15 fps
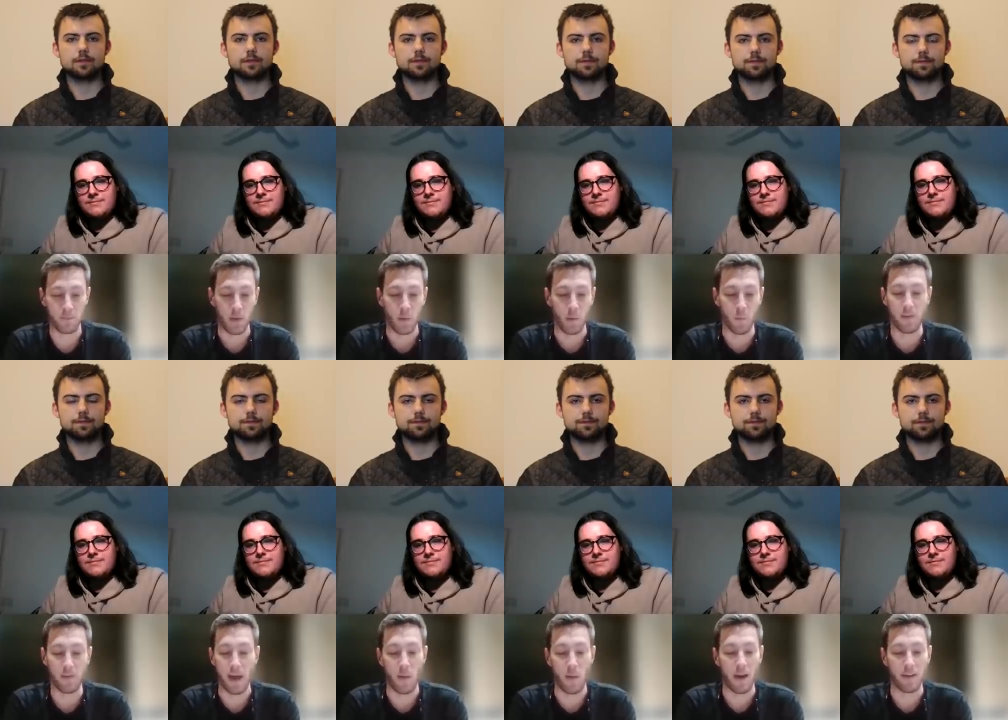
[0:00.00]
Speaker 1: with
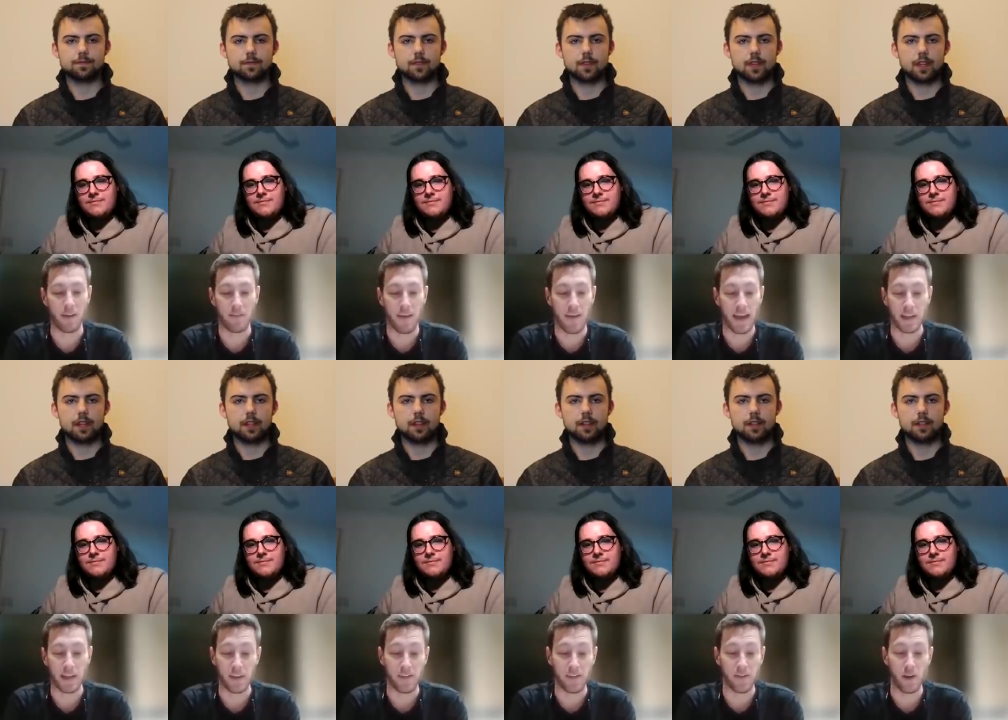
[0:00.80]
that one fate,
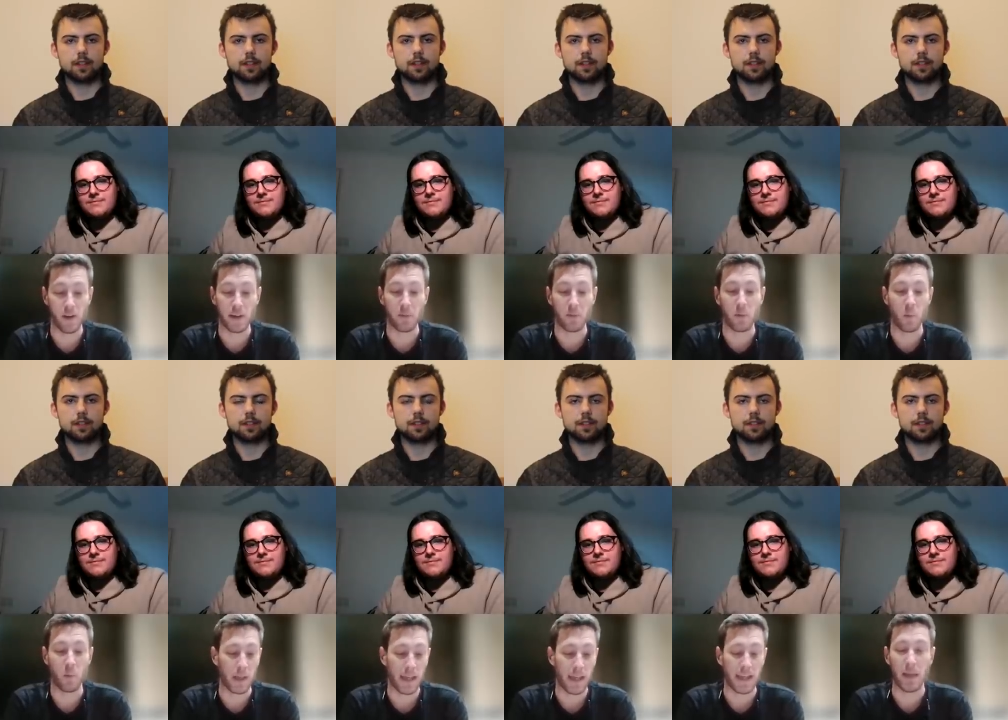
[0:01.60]
you certainly wouldn't
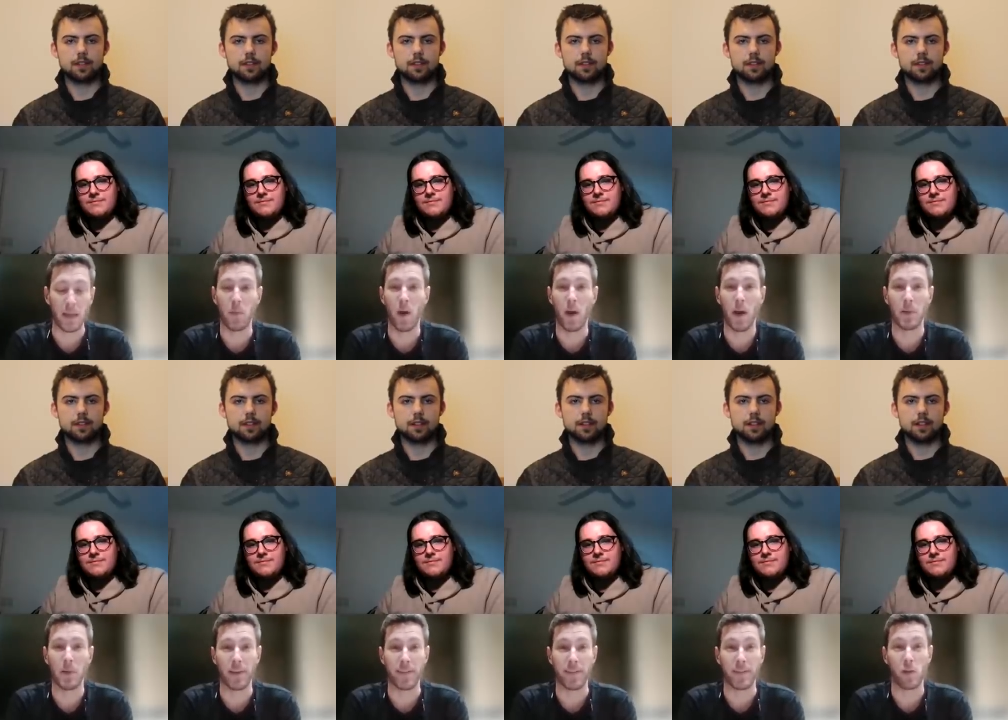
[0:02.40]
want to get hit by a
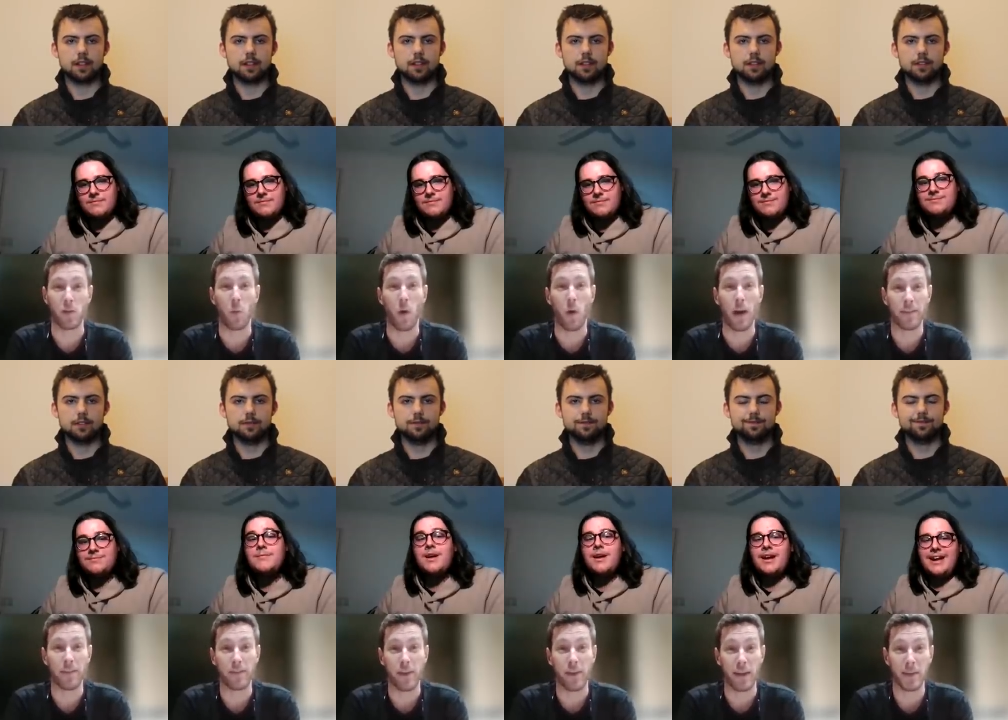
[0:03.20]
ballista twice,
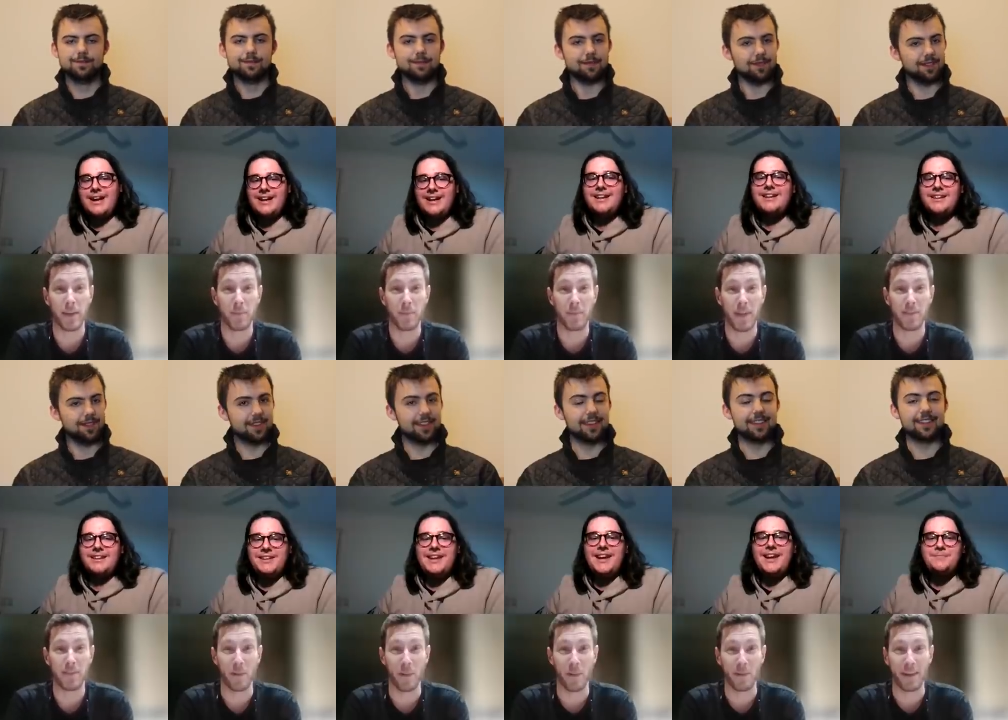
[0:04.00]
Jacob. That's
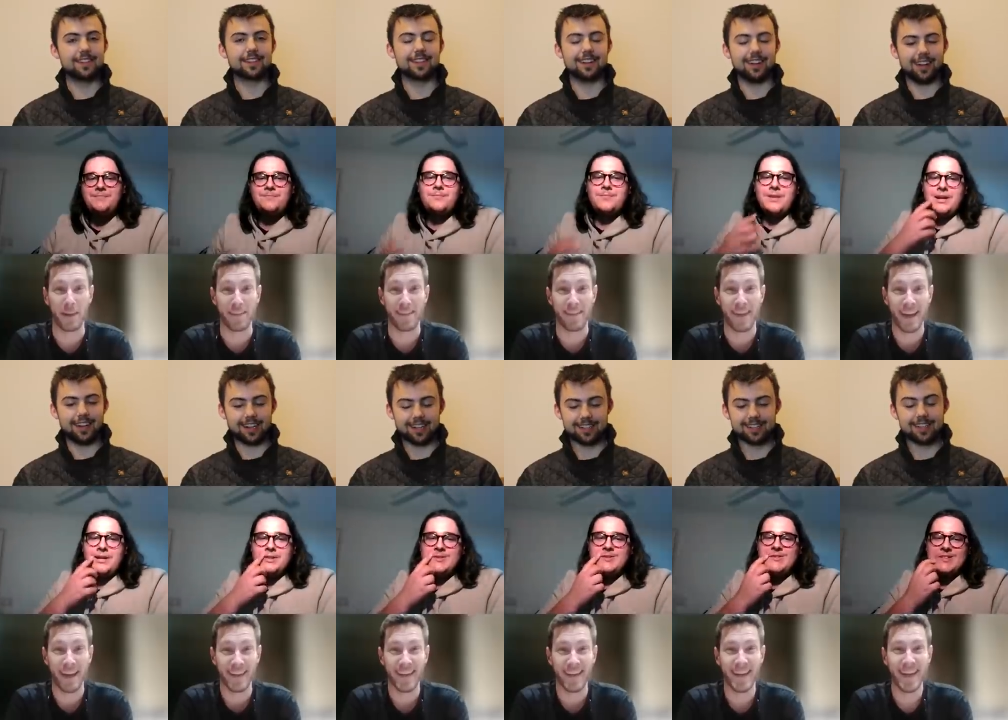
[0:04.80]
all yeah. I'm going to say. I
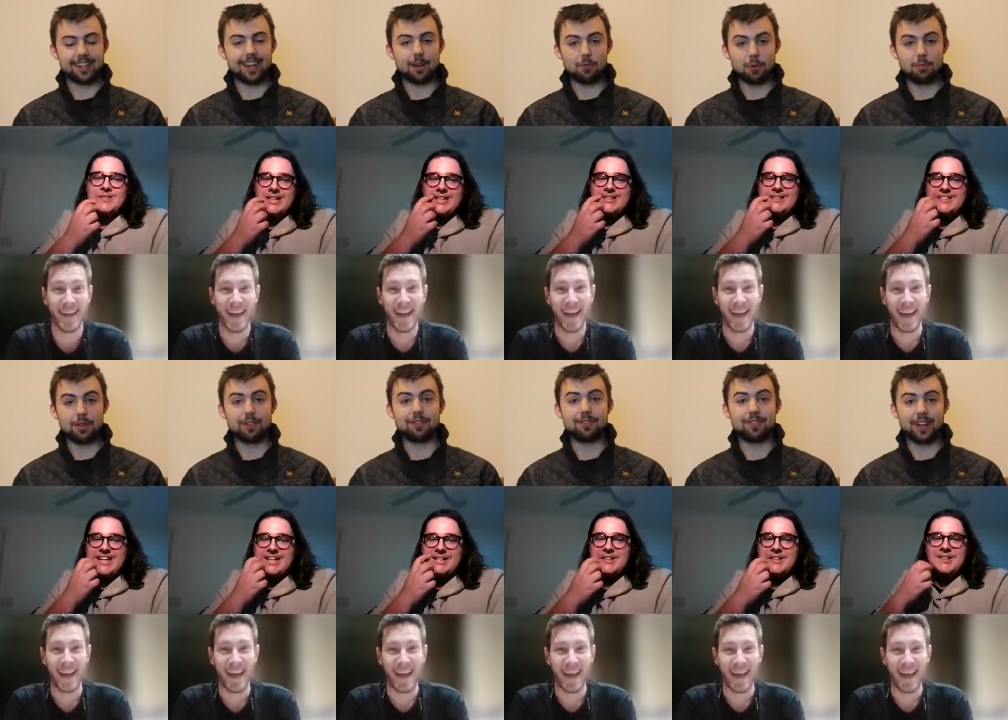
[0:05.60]
was,
Speaker 2: I was say
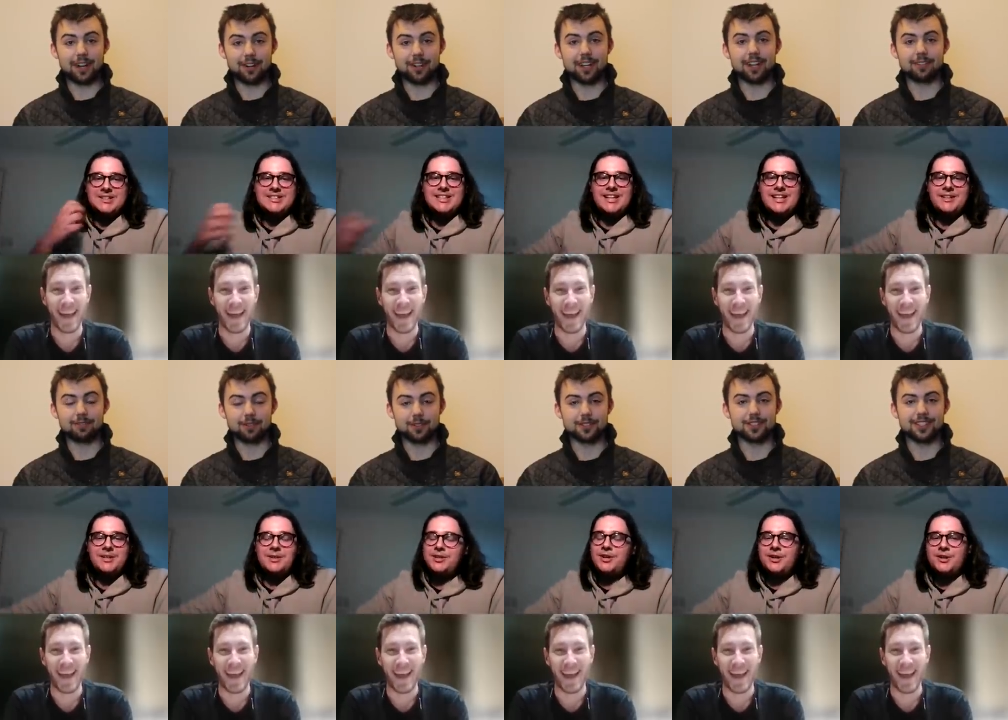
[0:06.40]
exactly going to say
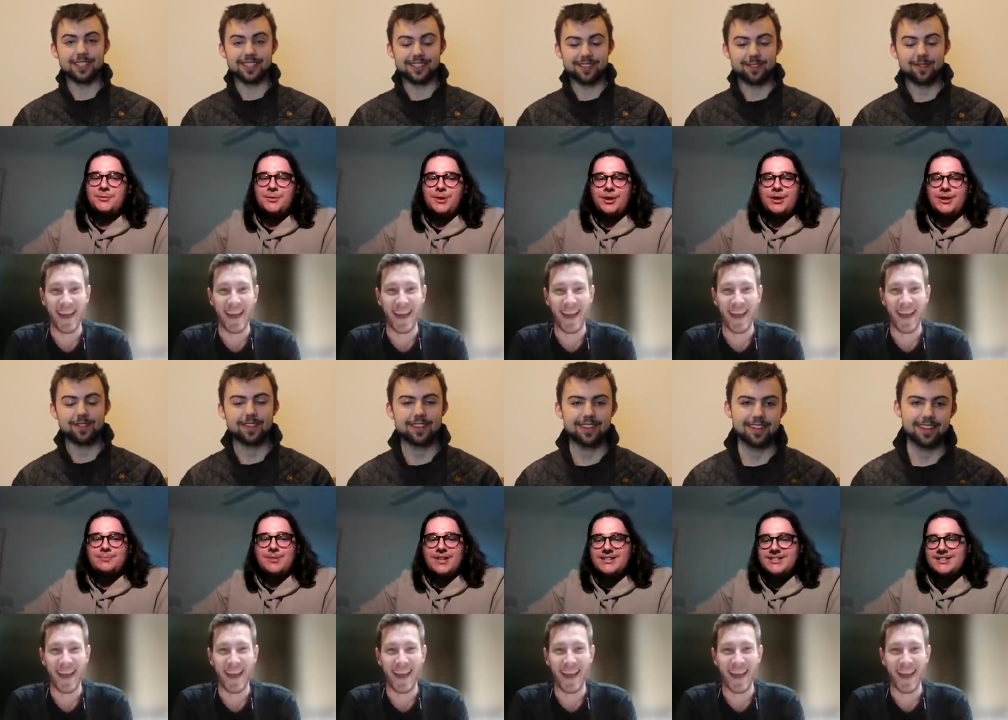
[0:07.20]
you're not going to want to go
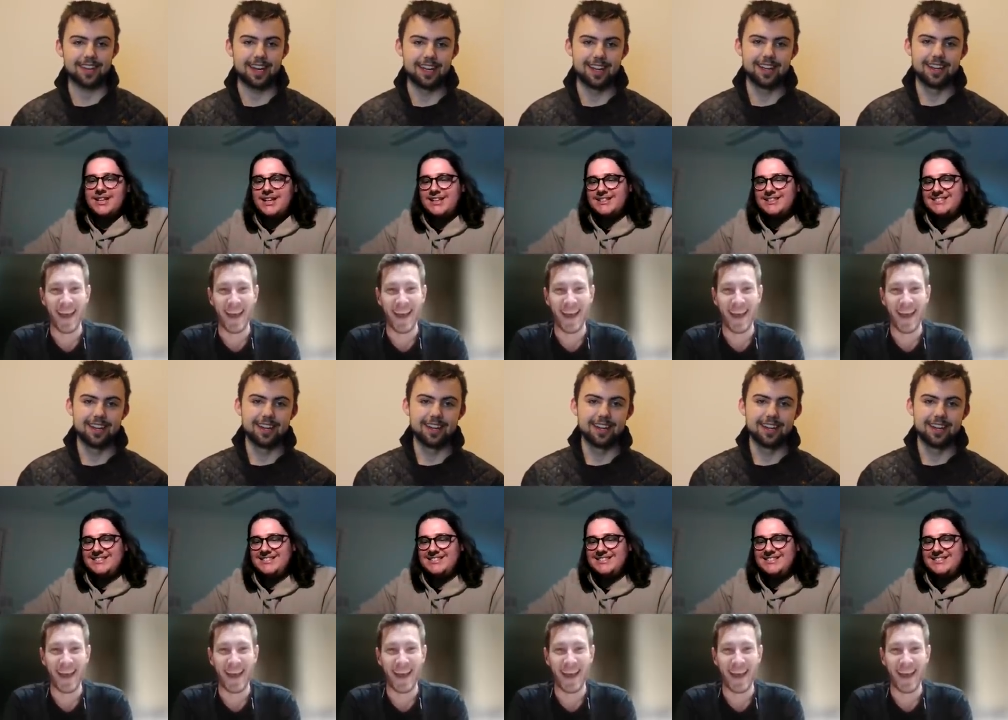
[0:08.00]
up against that.